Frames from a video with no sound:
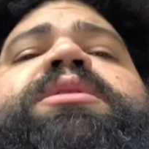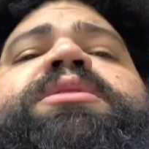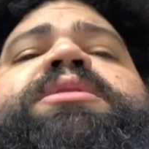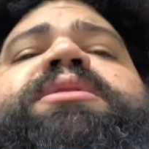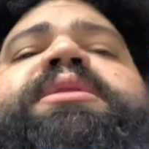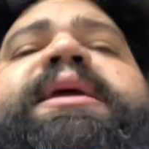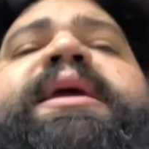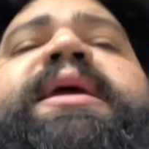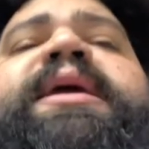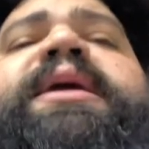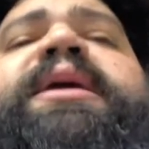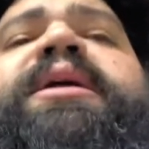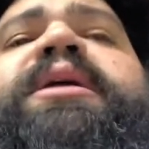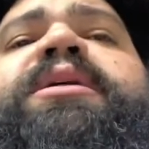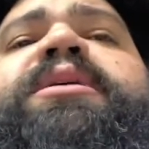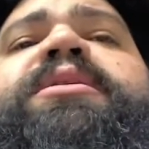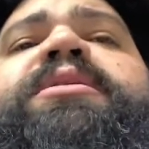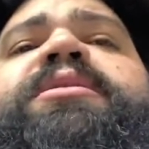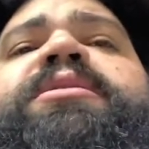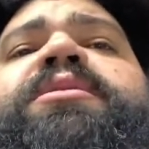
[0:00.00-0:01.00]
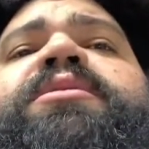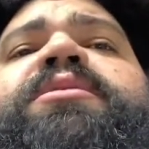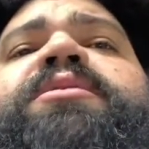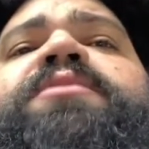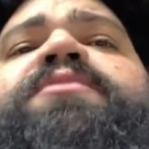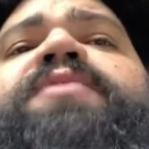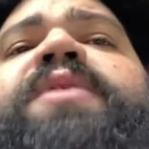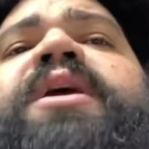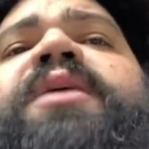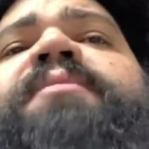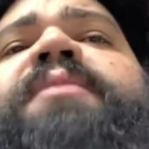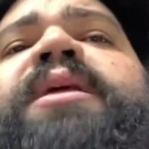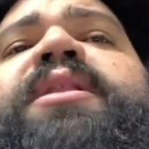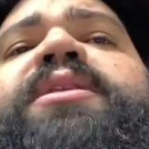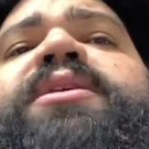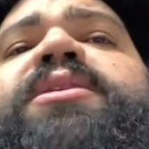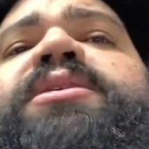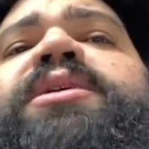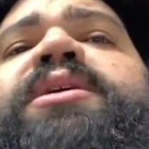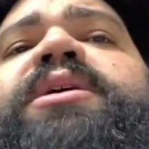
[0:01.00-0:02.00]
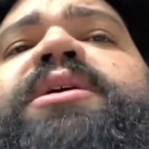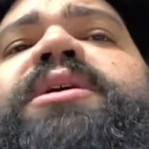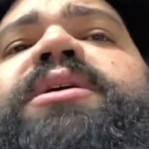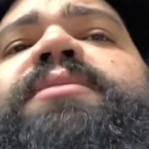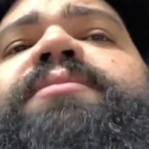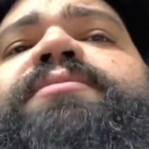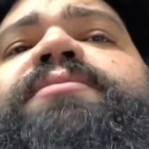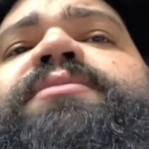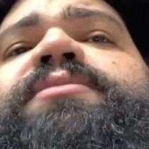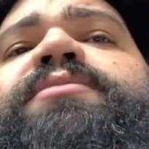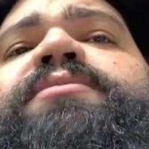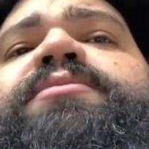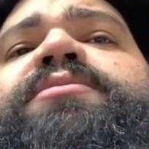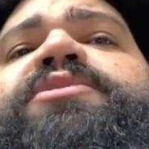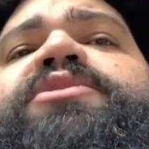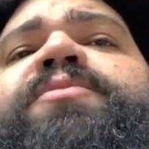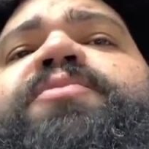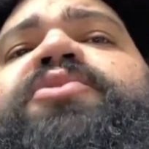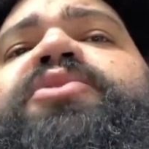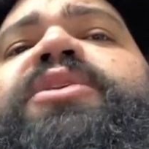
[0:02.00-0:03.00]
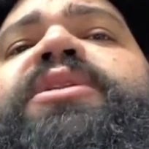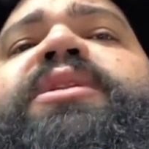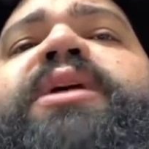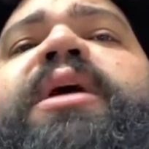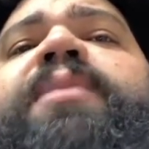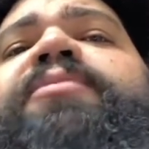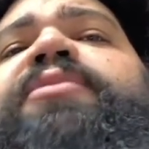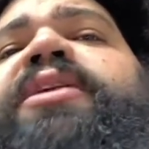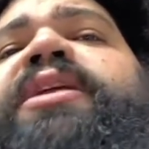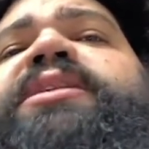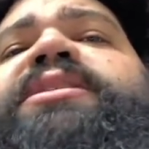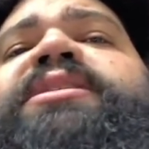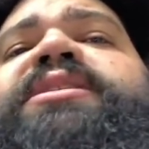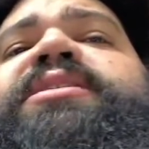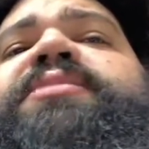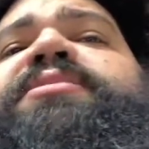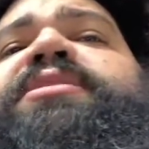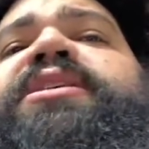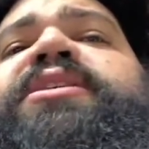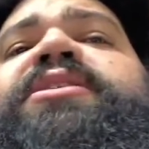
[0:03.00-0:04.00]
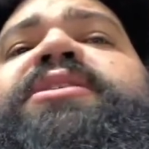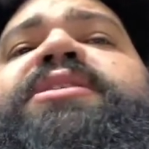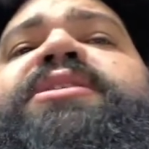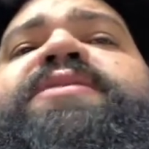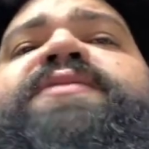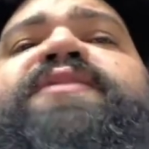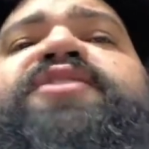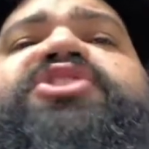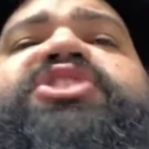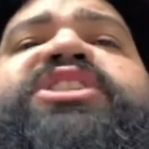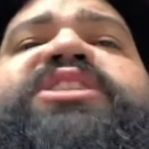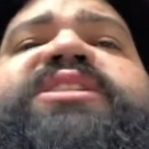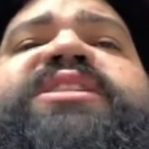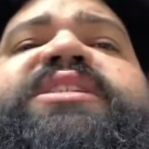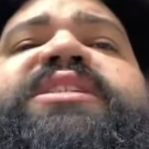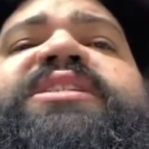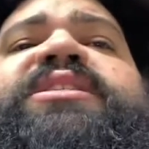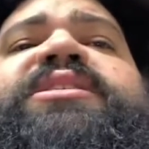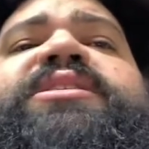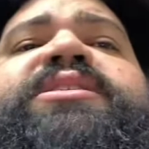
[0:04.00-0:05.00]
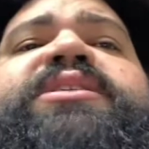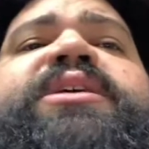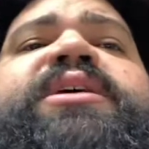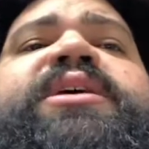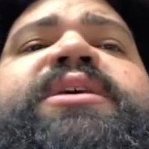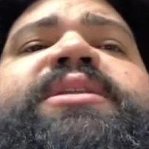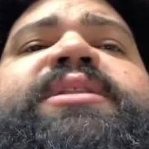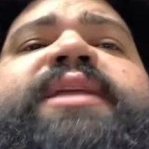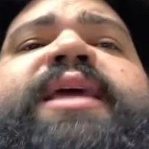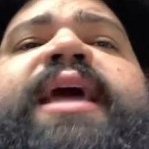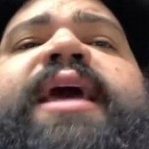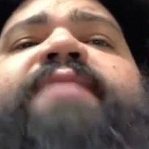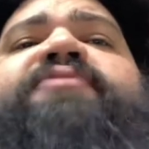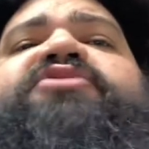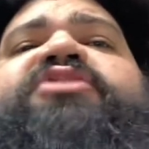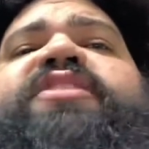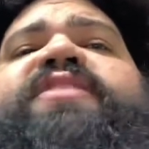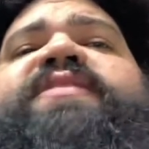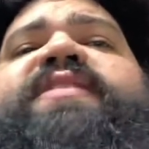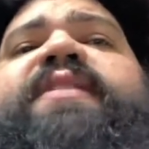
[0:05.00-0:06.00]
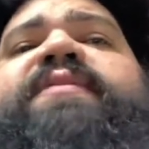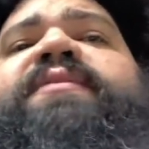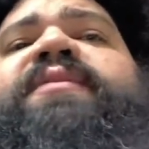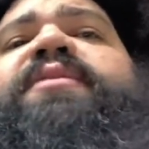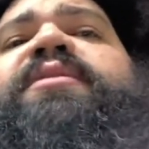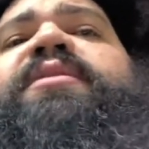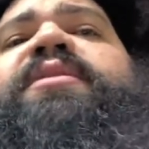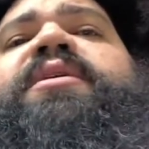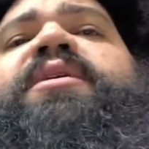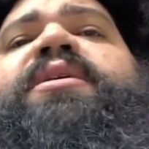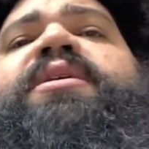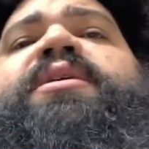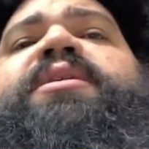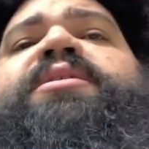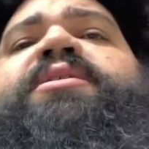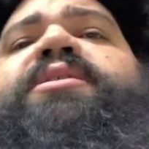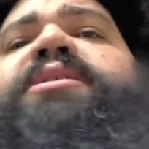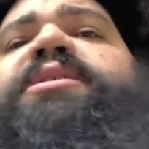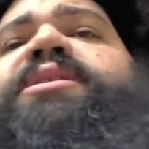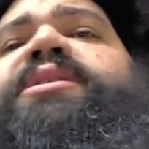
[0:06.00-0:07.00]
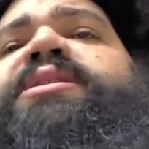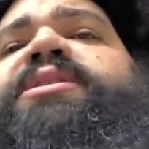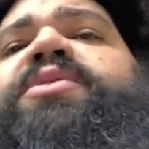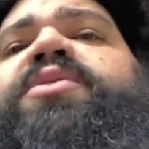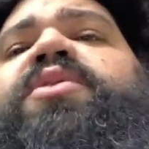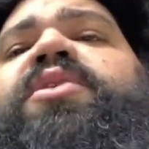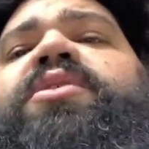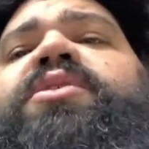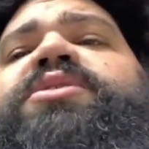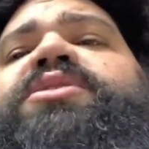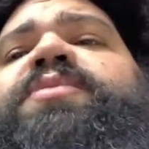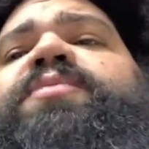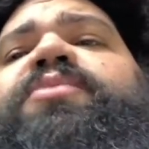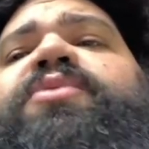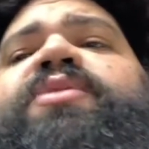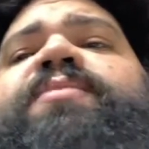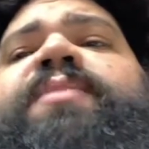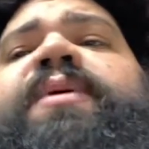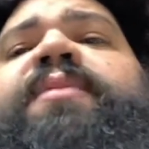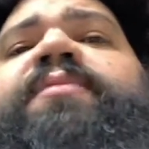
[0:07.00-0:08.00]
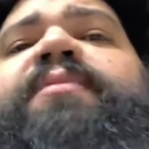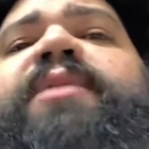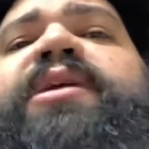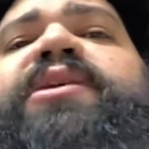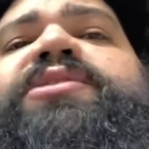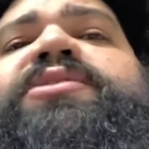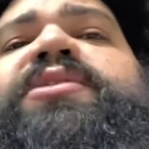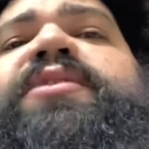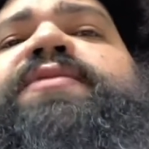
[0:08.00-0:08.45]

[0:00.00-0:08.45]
they recommend um, supported operating systems here. This is for G6. They have G7. This is no longer supported by Microsoft,